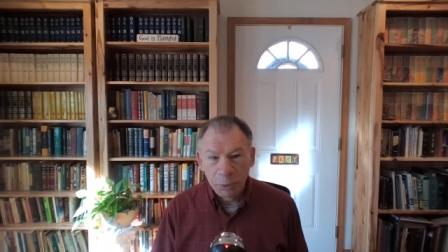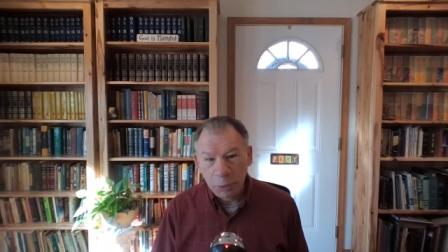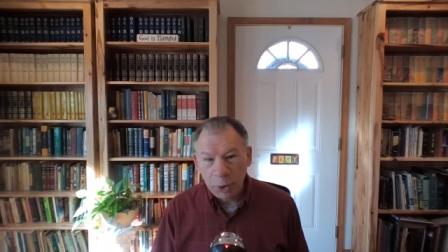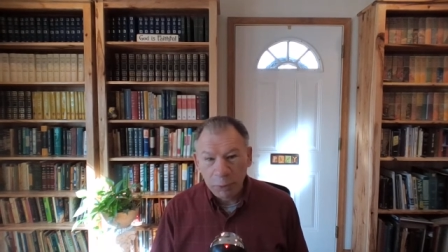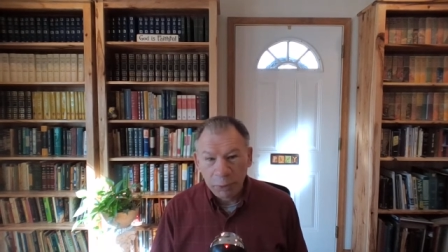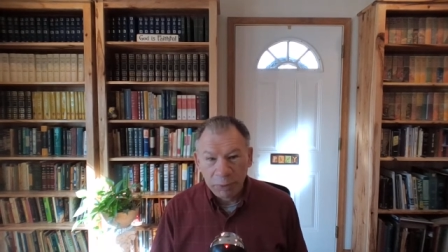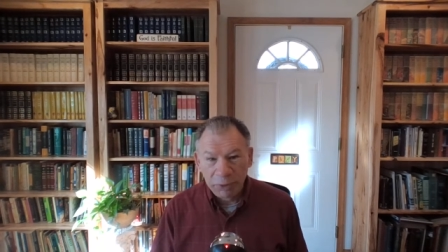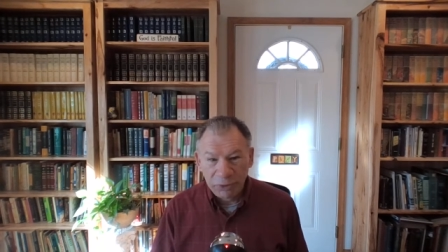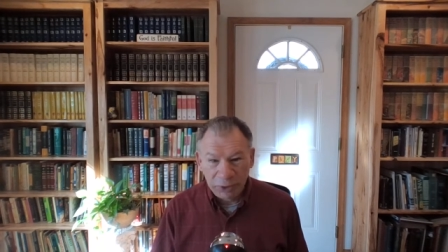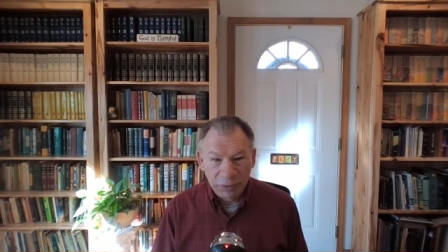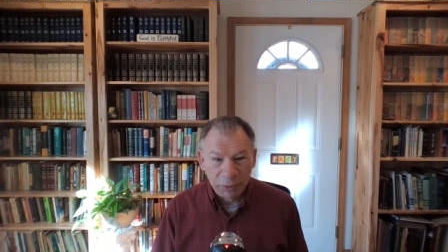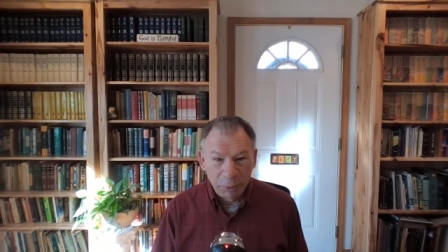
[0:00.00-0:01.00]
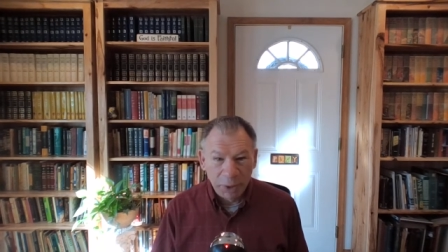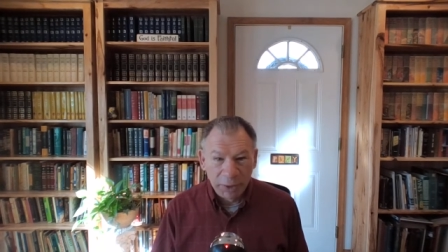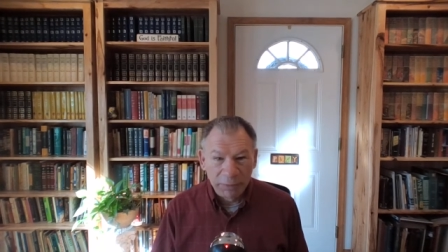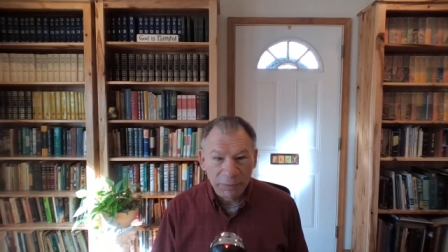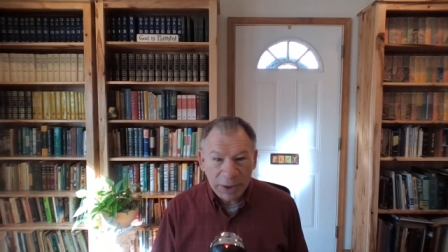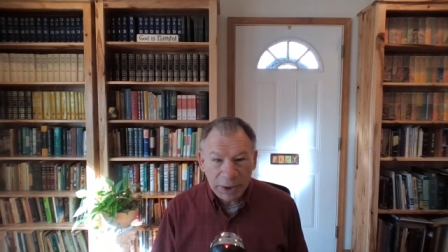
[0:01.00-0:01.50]
Well, we received him by
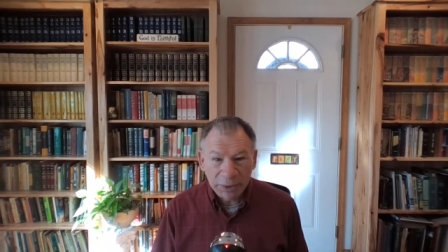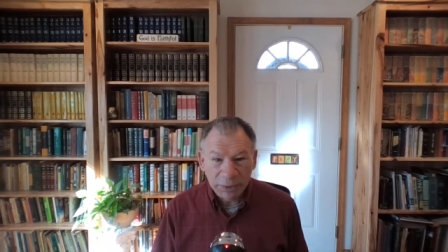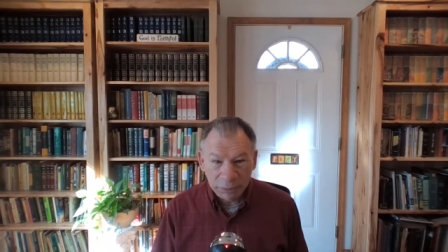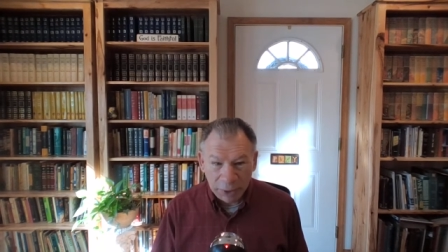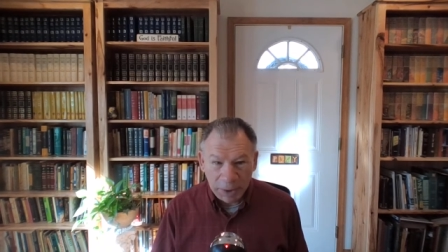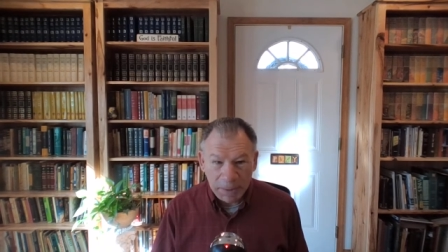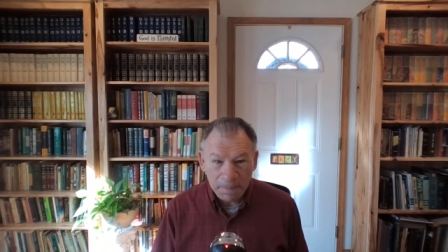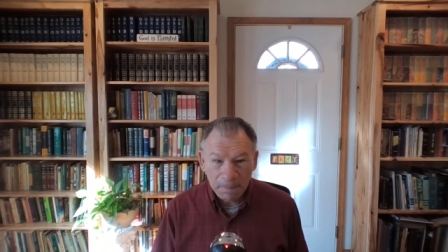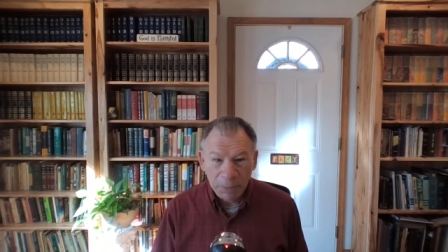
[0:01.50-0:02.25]
faith, right?